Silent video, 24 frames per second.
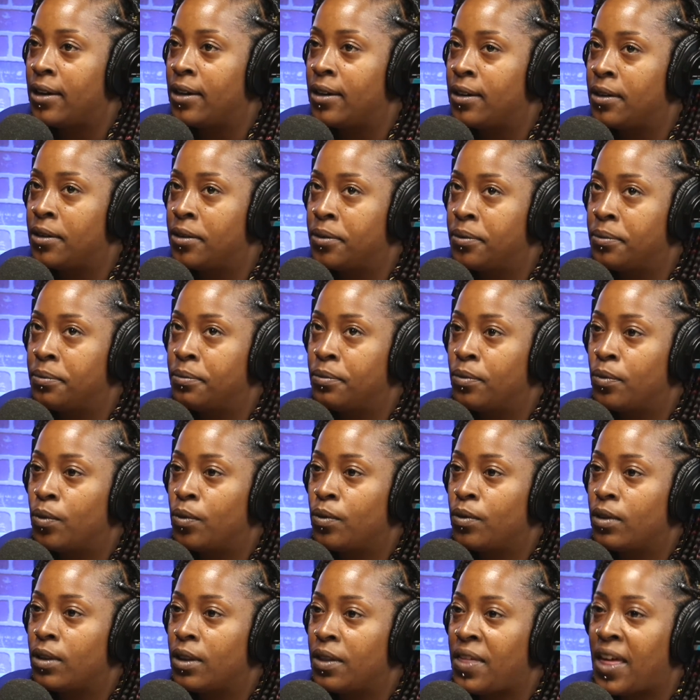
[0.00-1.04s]
Um,
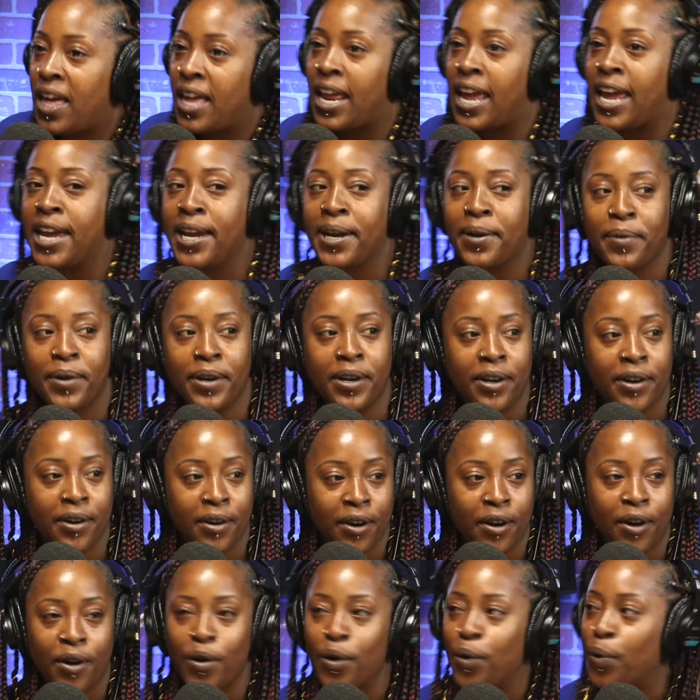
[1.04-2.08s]
that angry
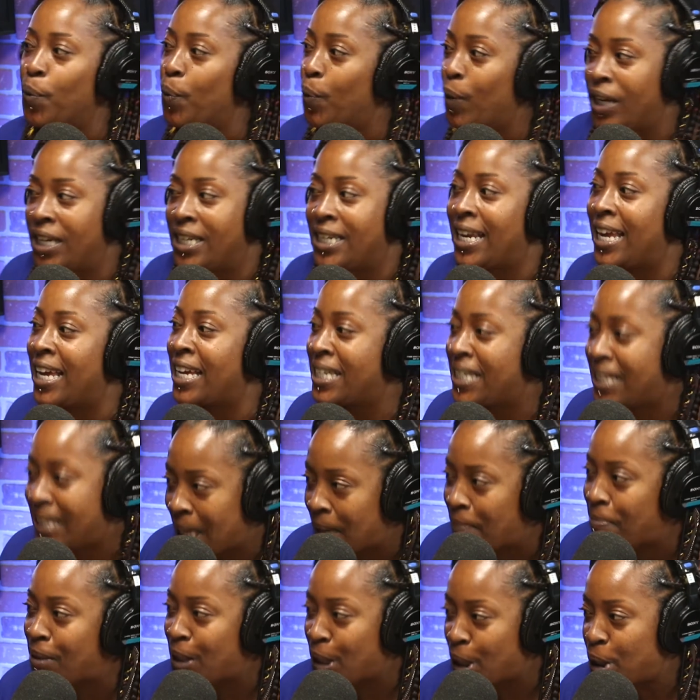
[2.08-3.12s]
girl who wouldn't
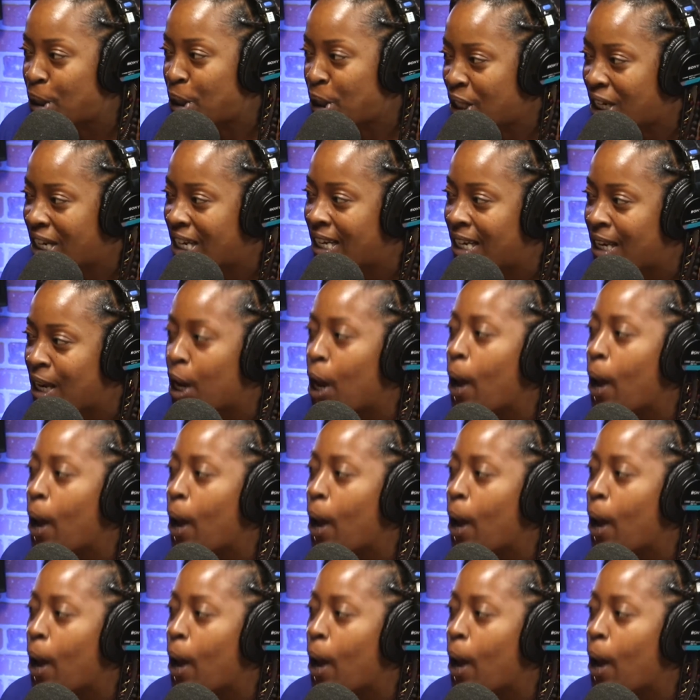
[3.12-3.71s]
accept this shit.